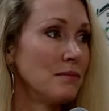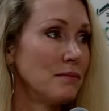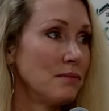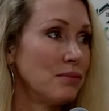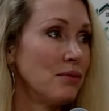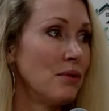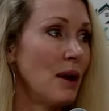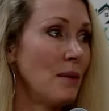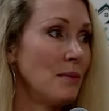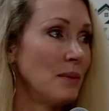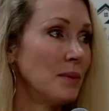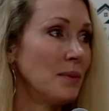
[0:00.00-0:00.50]

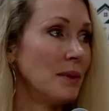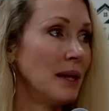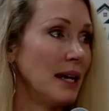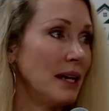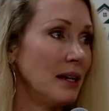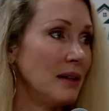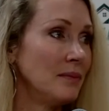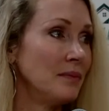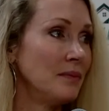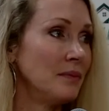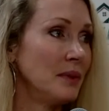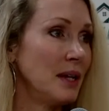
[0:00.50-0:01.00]

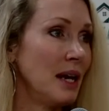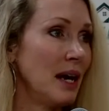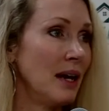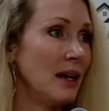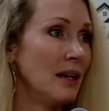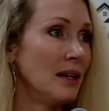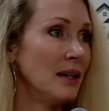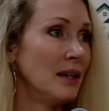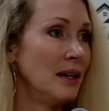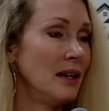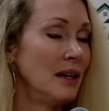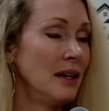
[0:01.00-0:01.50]
Probably, yeah.
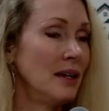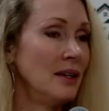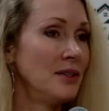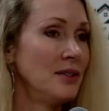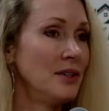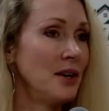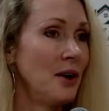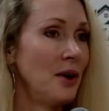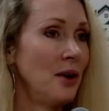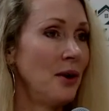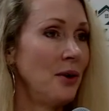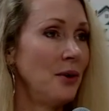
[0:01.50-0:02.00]

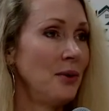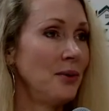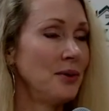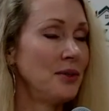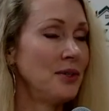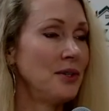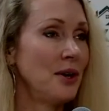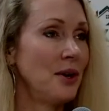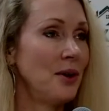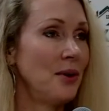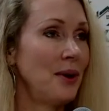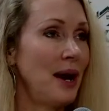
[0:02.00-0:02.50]
So
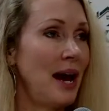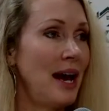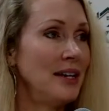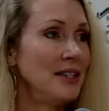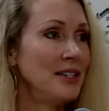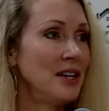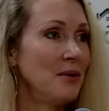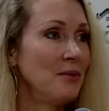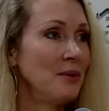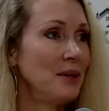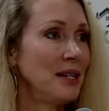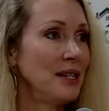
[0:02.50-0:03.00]

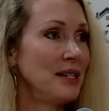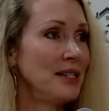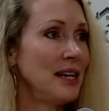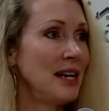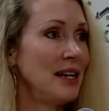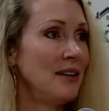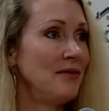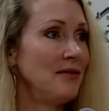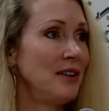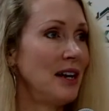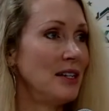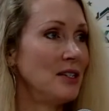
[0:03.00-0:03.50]
as a real
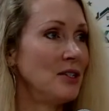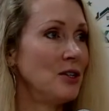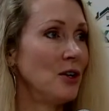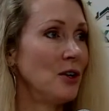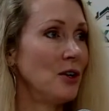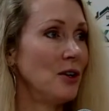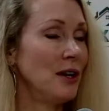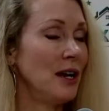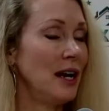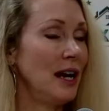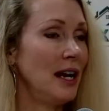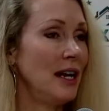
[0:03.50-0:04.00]
estate
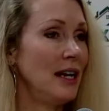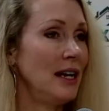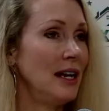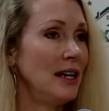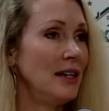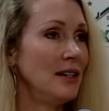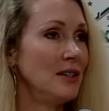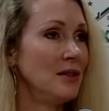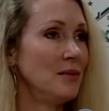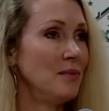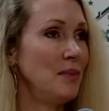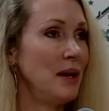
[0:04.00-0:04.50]
investor, it
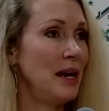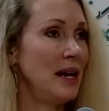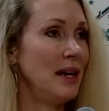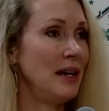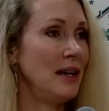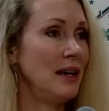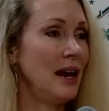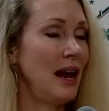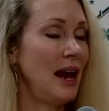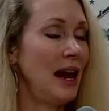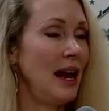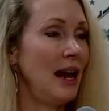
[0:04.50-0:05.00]
has
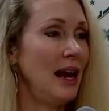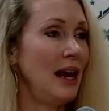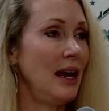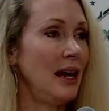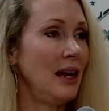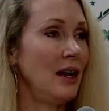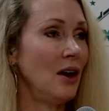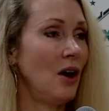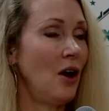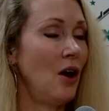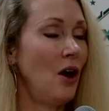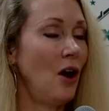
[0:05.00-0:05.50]
been
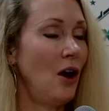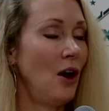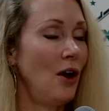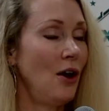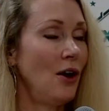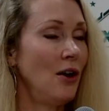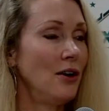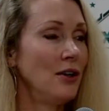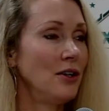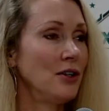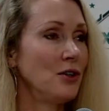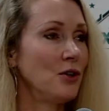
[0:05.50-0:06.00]
a
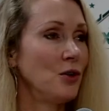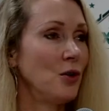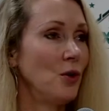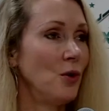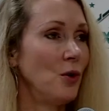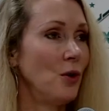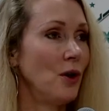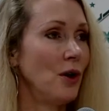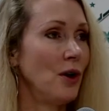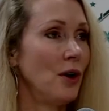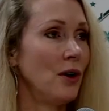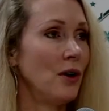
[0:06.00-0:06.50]

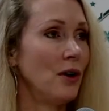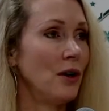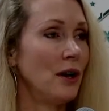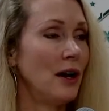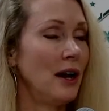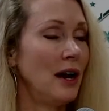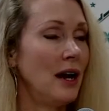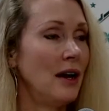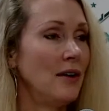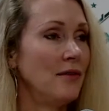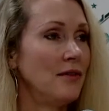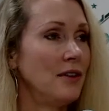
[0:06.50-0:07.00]
hardcore
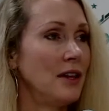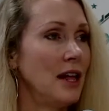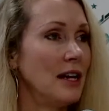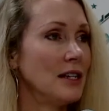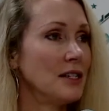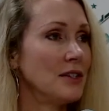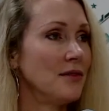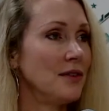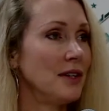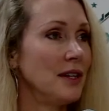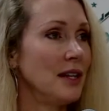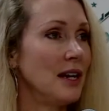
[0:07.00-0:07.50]

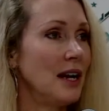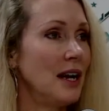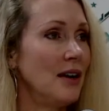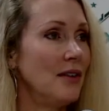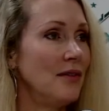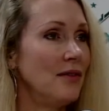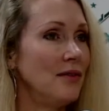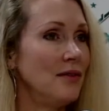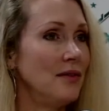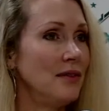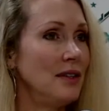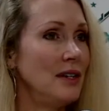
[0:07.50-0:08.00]
philosophy that
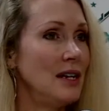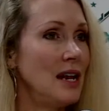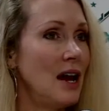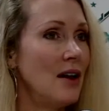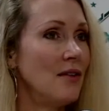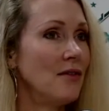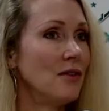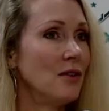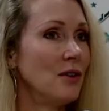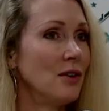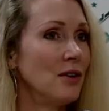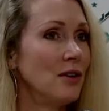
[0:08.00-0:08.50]
I've
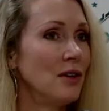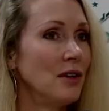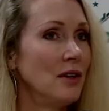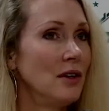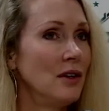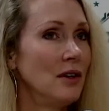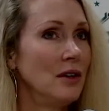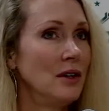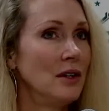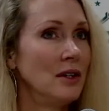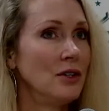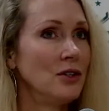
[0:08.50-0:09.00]
never
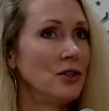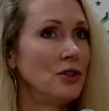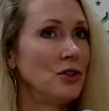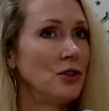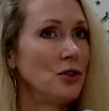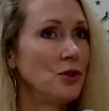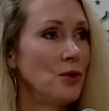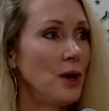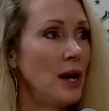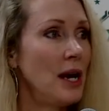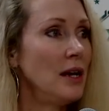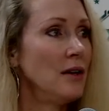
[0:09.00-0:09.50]

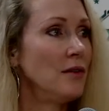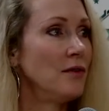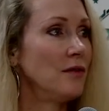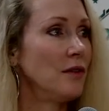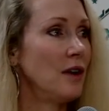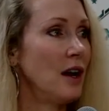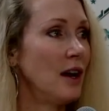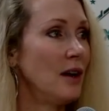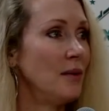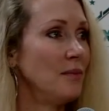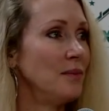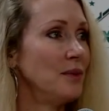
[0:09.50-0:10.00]
strayed
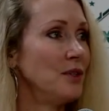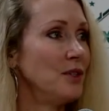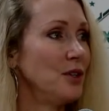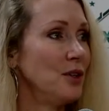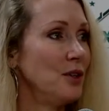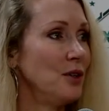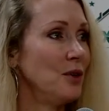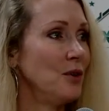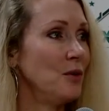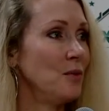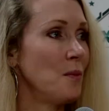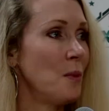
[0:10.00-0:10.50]
from
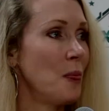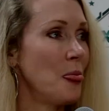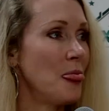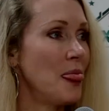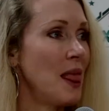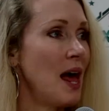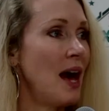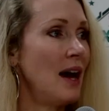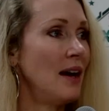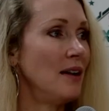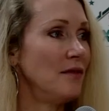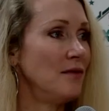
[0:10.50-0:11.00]
to
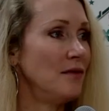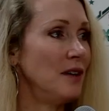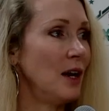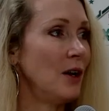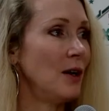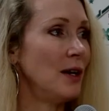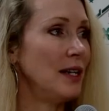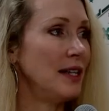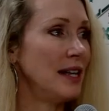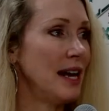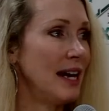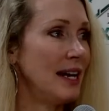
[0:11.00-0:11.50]
not
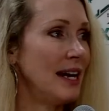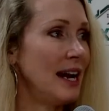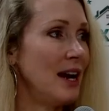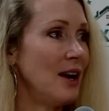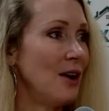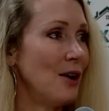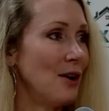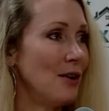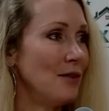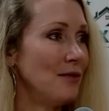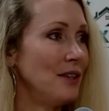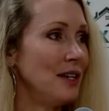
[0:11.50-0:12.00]
vary that
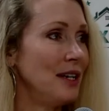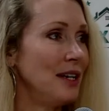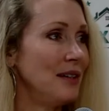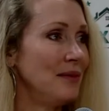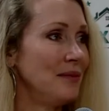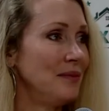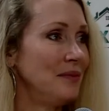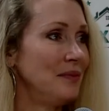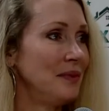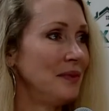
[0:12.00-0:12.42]
ARV